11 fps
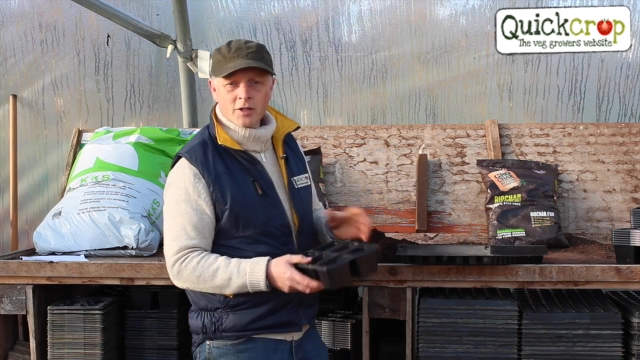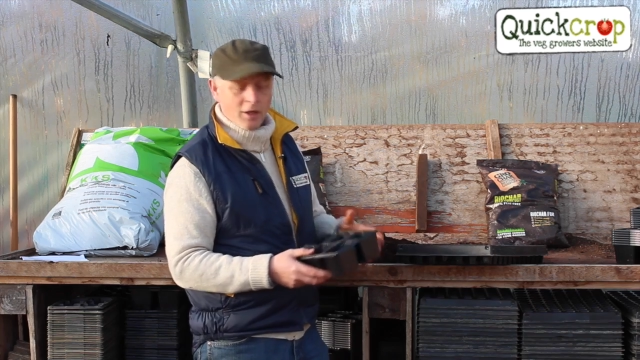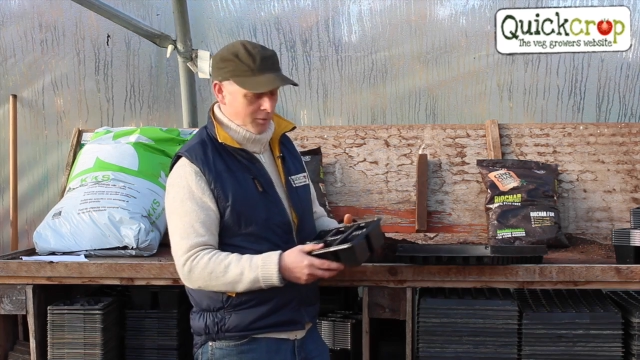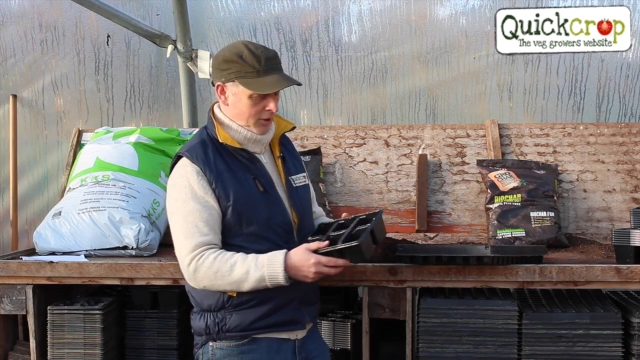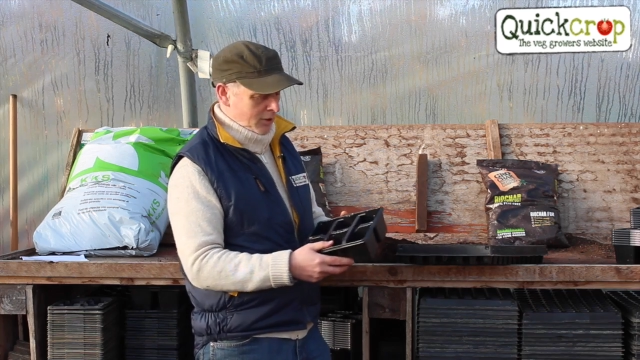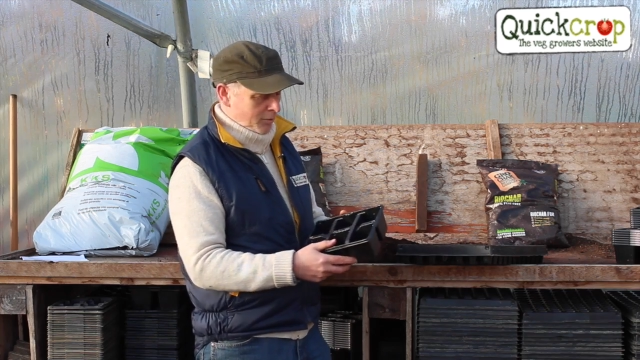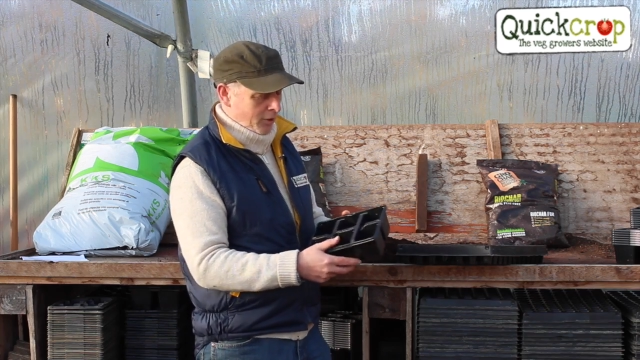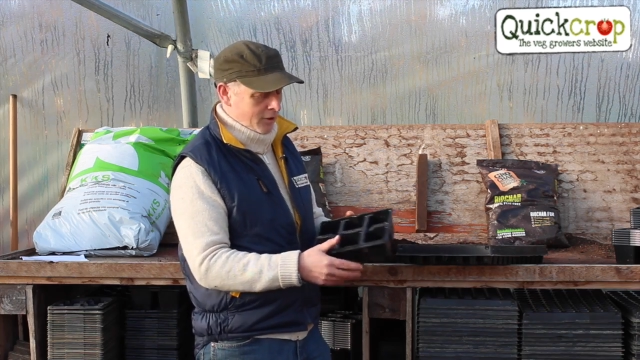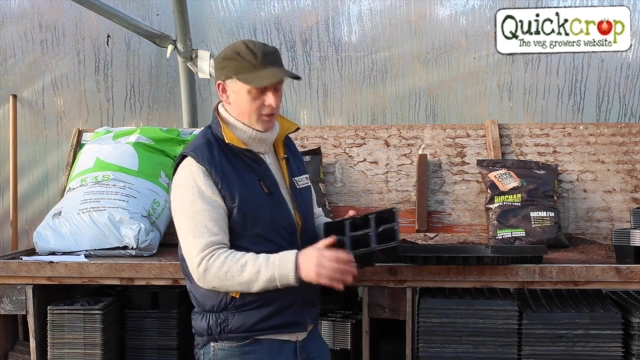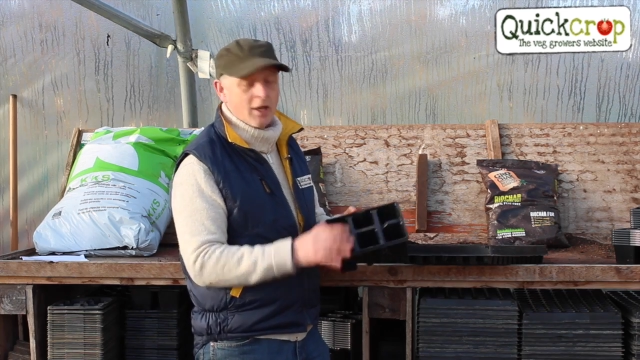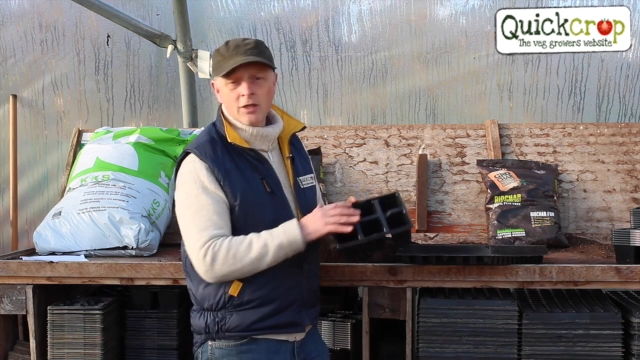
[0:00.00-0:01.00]
time in the
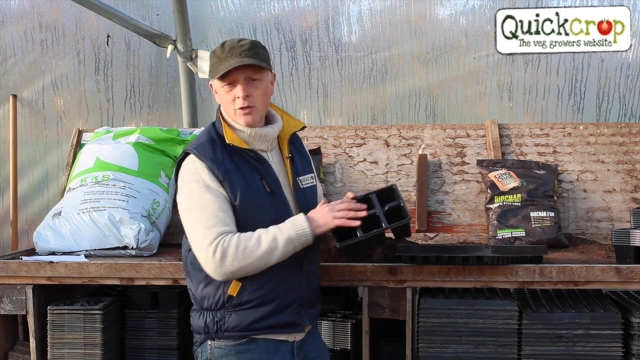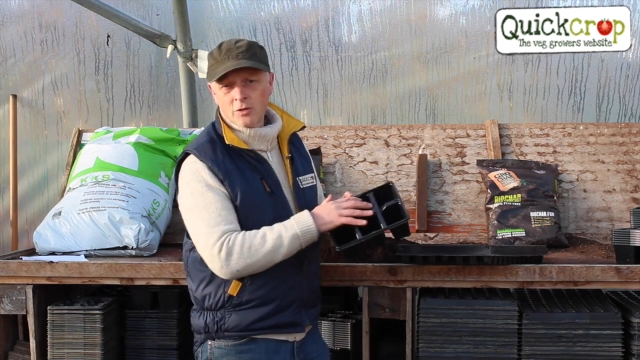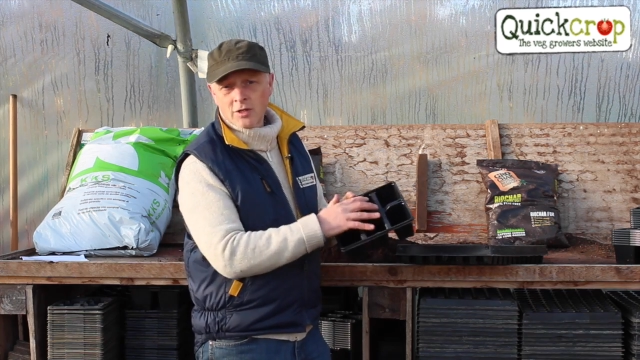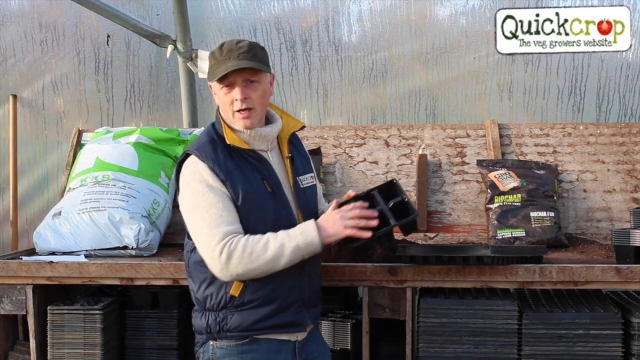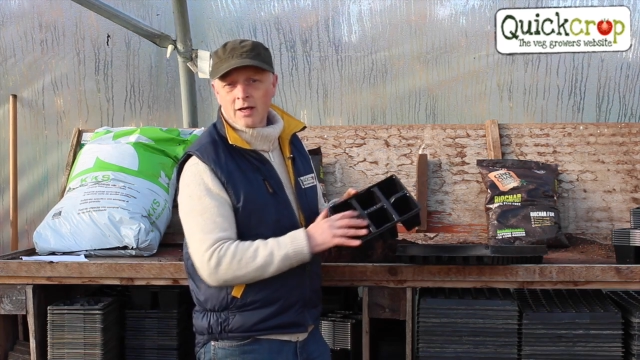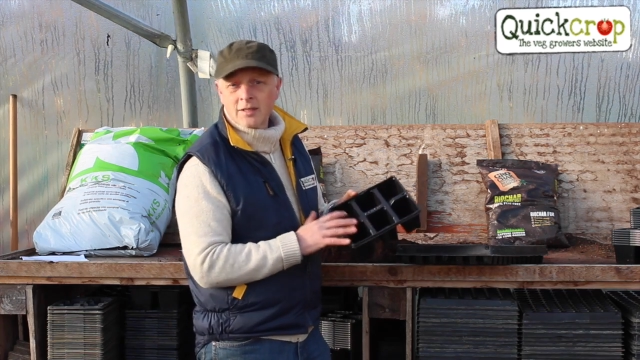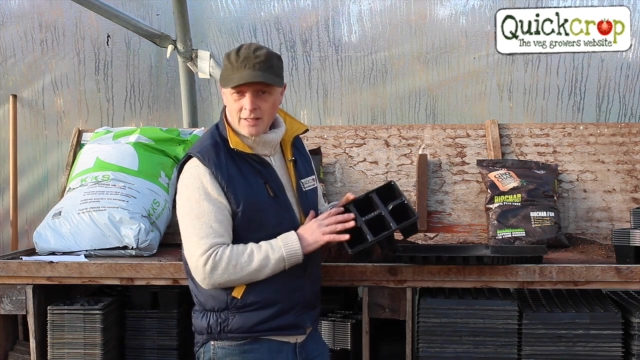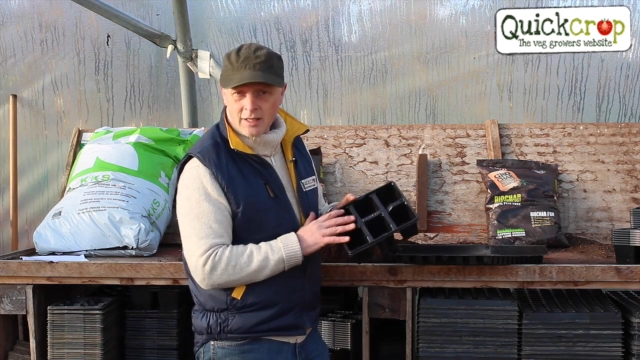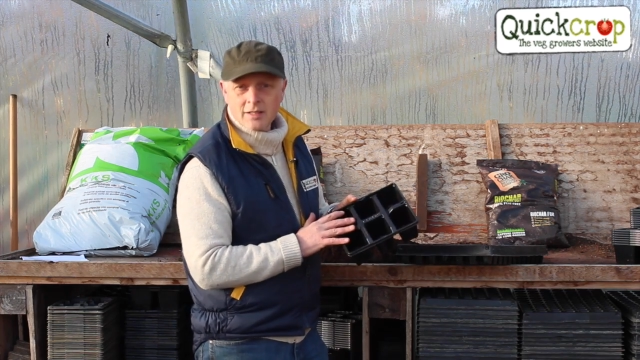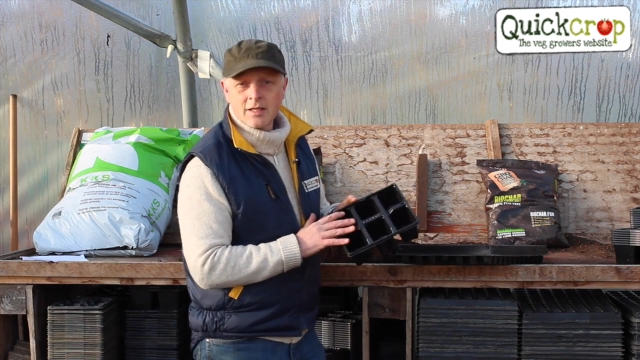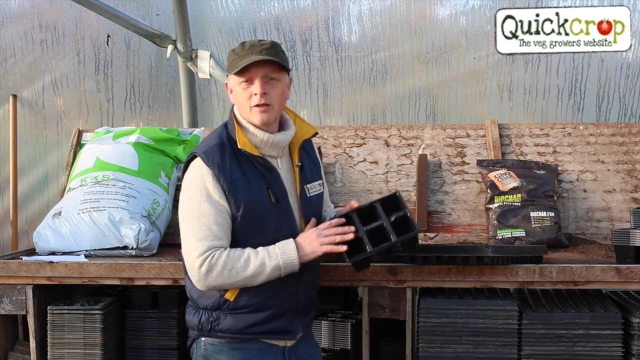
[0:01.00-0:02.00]
pot, use a
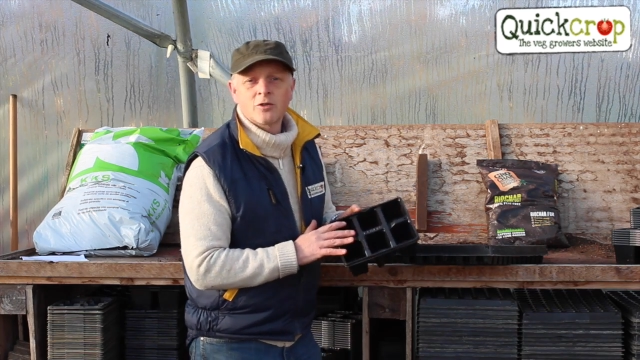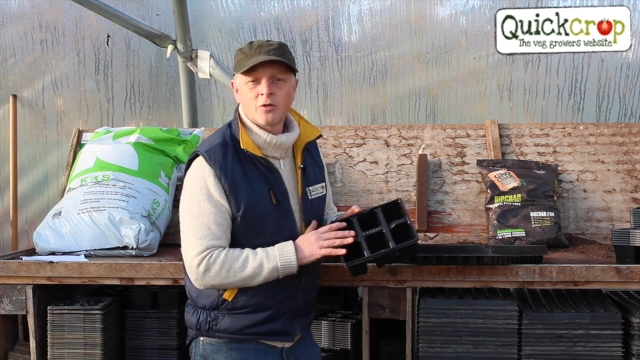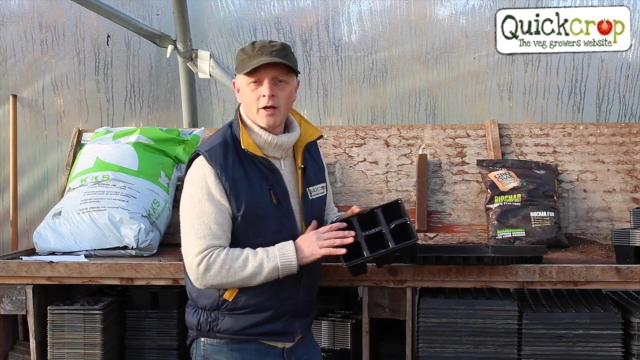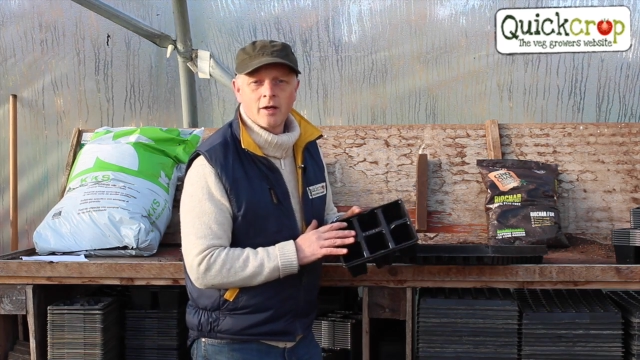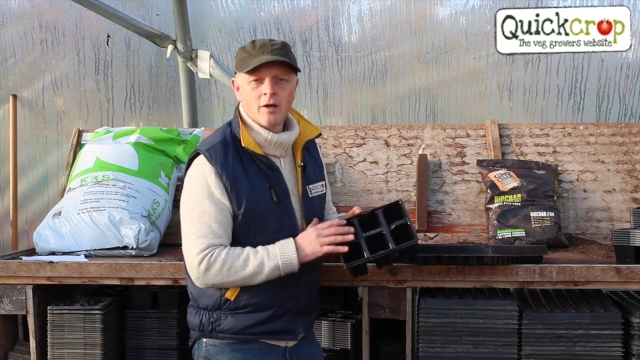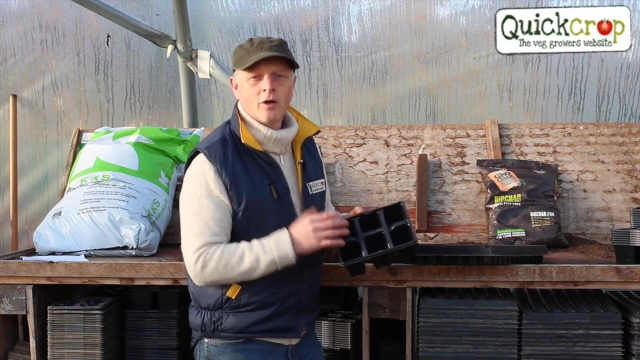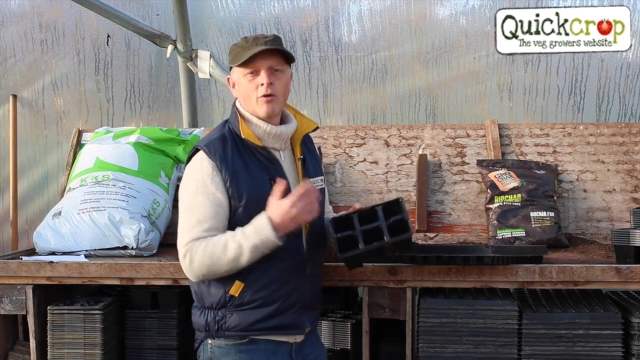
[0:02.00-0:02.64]
6 cell tray